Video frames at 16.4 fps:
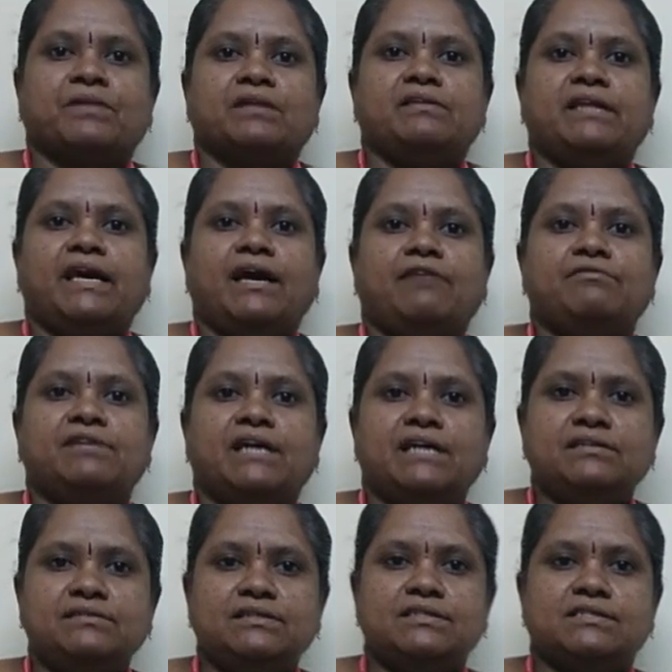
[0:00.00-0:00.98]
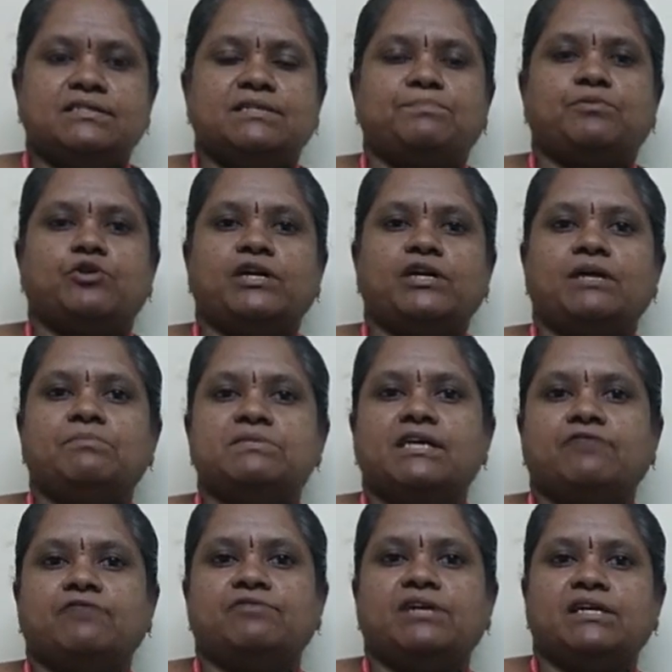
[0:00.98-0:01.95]
They have done this, the programmers
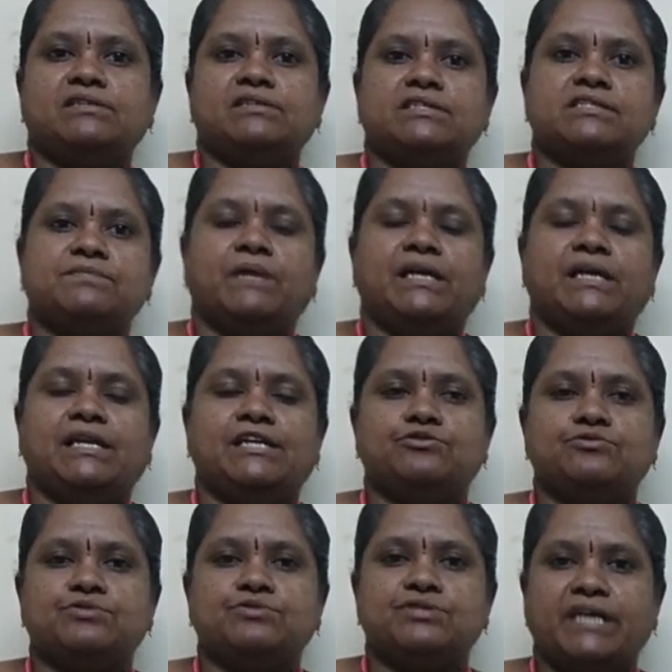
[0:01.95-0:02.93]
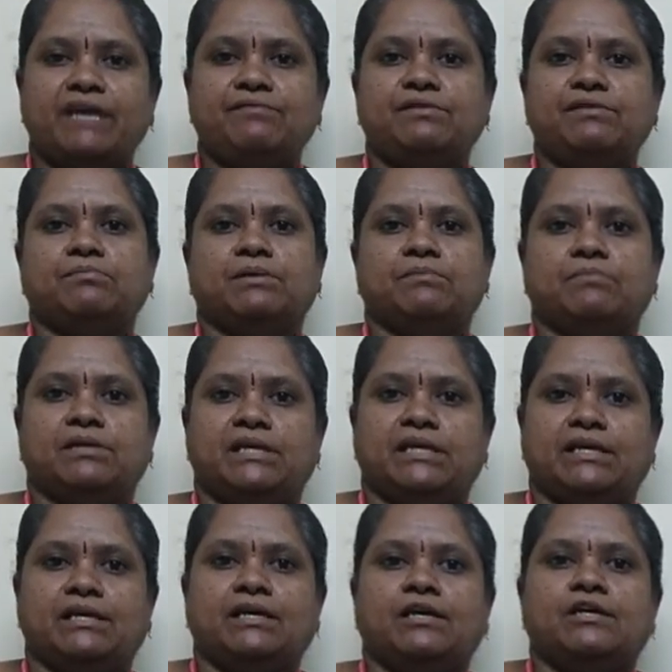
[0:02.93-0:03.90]
have done this mainly to save the memory.